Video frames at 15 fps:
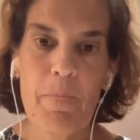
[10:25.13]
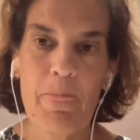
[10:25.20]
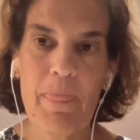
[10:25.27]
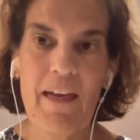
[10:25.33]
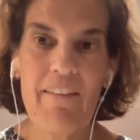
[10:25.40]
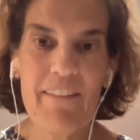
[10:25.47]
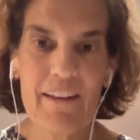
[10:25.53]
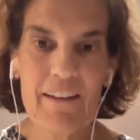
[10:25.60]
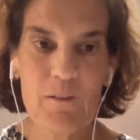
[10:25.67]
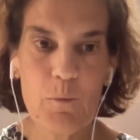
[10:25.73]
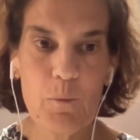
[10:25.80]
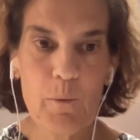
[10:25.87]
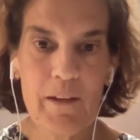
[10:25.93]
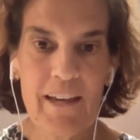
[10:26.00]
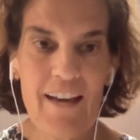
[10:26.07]
And then
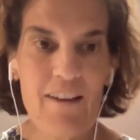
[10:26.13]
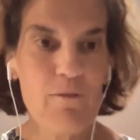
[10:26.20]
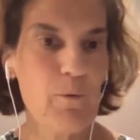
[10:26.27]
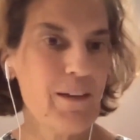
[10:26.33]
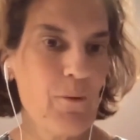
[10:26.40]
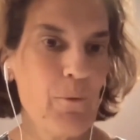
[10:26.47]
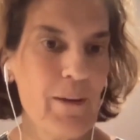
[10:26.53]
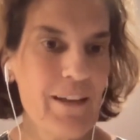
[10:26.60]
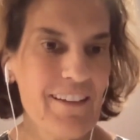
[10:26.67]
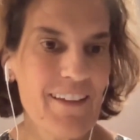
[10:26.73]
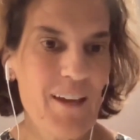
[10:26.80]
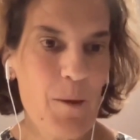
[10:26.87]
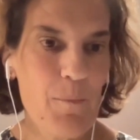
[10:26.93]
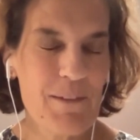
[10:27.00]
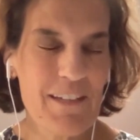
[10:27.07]
we have weekly
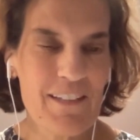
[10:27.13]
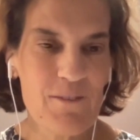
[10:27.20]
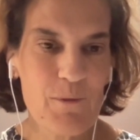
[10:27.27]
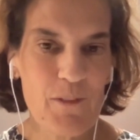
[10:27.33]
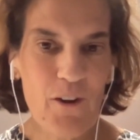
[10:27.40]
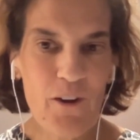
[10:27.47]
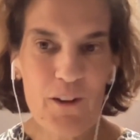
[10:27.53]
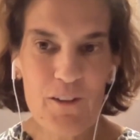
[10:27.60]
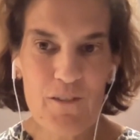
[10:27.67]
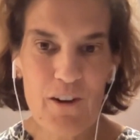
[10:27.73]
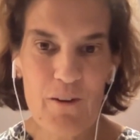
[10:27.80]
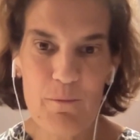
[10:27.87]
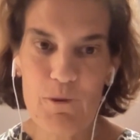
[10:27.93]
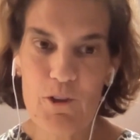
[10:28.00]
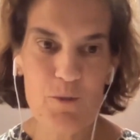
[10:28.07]
updates with all of
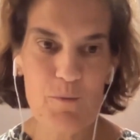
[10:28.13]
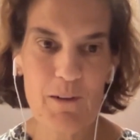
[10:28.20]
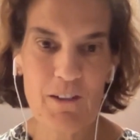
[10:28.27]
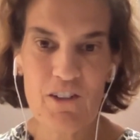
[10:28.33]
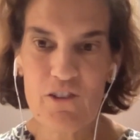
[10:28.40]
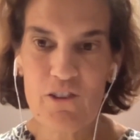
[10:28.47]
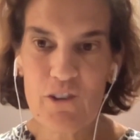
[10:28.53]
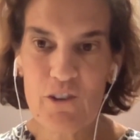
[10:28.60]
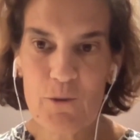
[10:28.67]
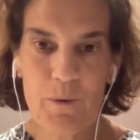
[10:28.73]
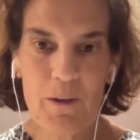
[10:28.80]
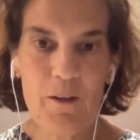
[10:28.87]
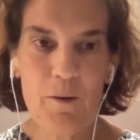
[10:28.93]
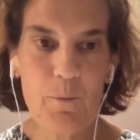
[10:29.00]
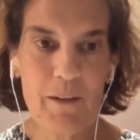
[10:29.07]
our nurse practitioners
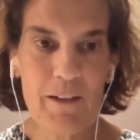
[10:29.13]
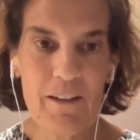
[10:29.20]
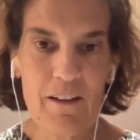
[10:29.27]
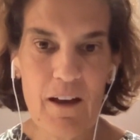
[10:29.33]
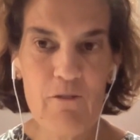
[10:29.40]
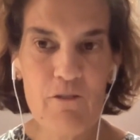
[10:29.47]
where we